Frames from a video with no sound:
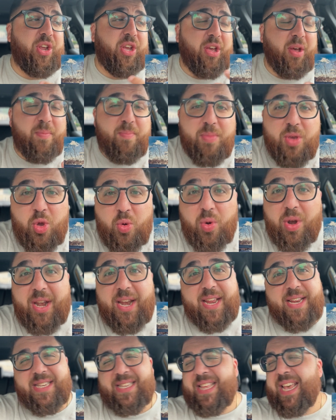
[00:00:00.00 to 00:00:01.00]

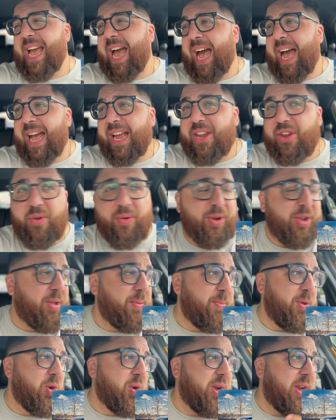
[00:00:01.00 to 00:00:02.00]
communities, the Acura
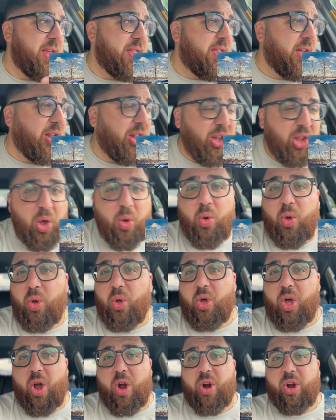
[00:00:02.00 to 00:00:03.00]
community, the local
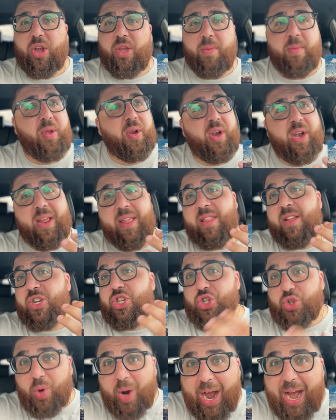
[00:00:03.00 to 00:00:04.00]
car community, the
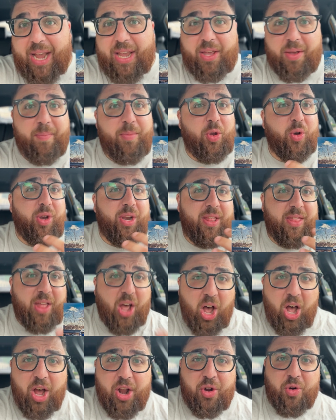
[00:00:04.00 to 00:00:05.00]
track community, the
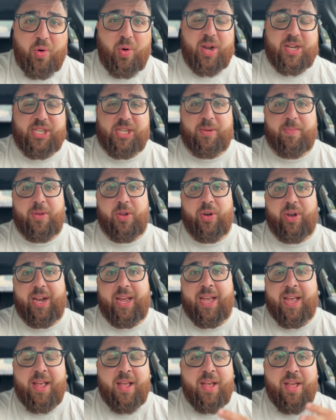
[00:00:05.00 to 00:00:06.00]
autocross community
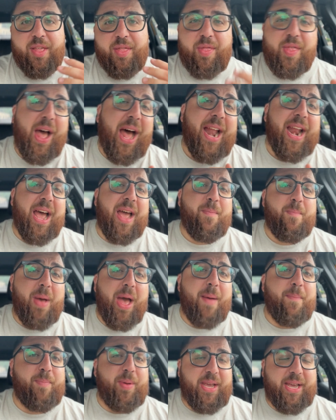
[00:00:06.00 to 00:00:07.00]
that I
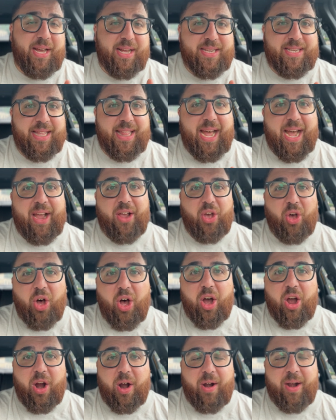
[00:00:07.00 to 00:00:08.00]
met because of that
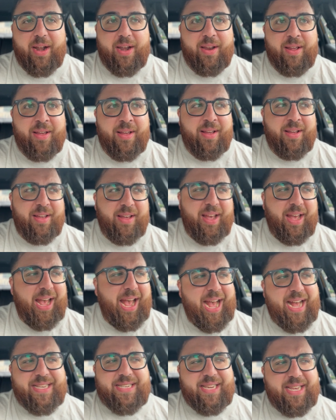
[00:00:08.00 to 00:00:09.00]
car. And
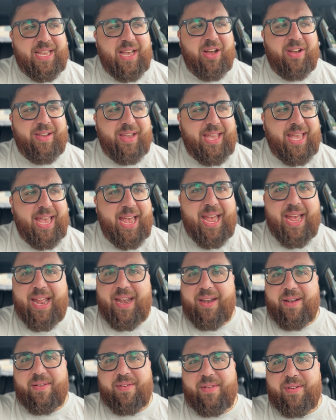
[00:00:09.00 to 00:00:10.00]
as a young
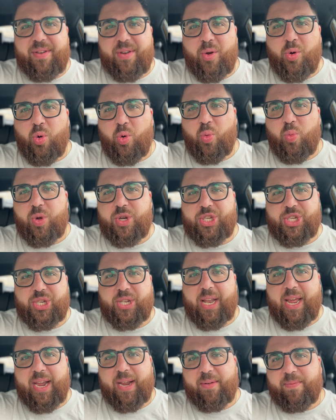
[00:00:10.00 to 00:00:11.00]
kid who was
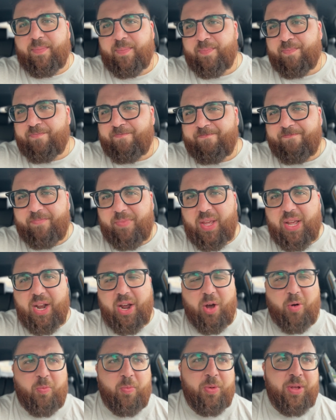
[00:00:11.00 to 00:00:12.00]
like, you
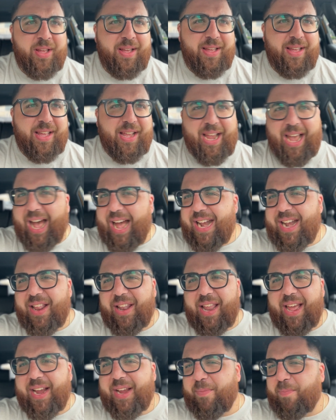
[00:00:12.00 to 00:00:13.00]
know, kind of
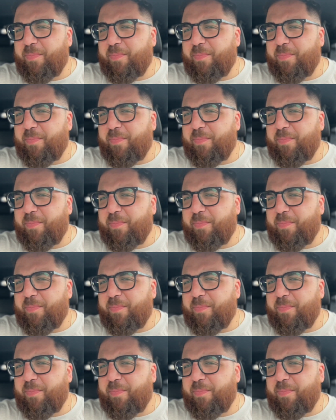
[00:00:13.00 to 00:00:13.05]
like